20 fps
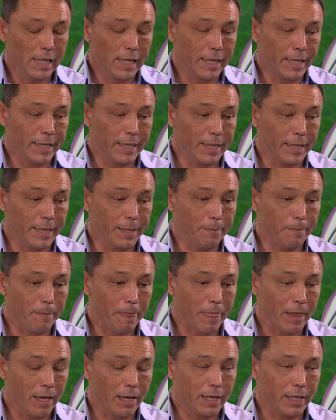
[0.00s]

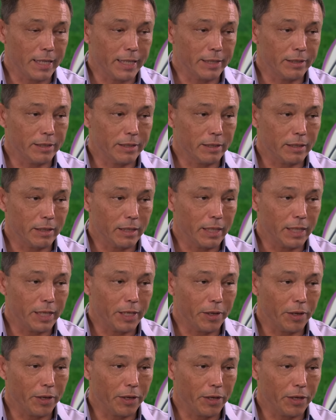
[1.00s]

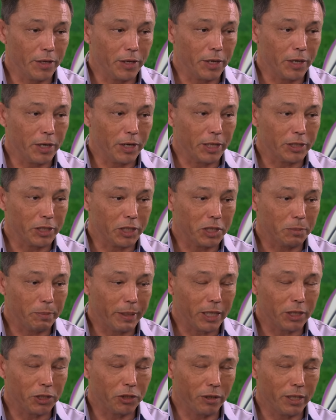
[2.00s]
I
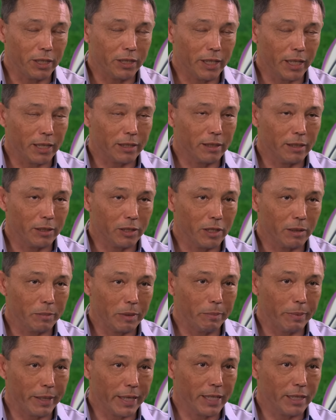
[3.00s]
suspect Johnny Sexton is going to
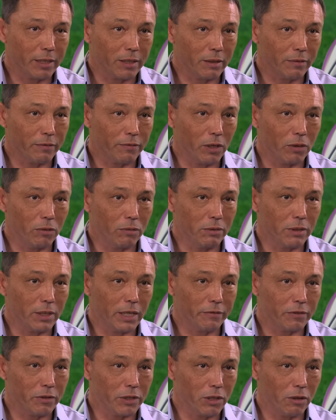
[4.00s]
be back into the fold
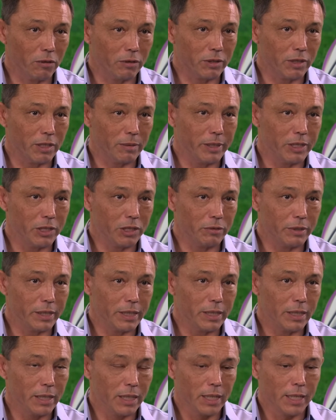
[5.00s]
after his long-term
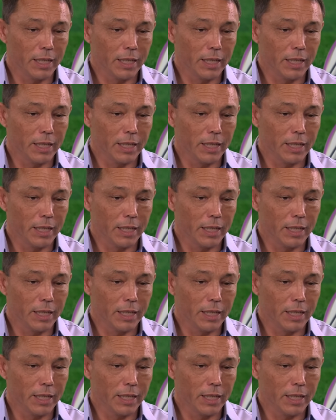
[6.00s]
injury.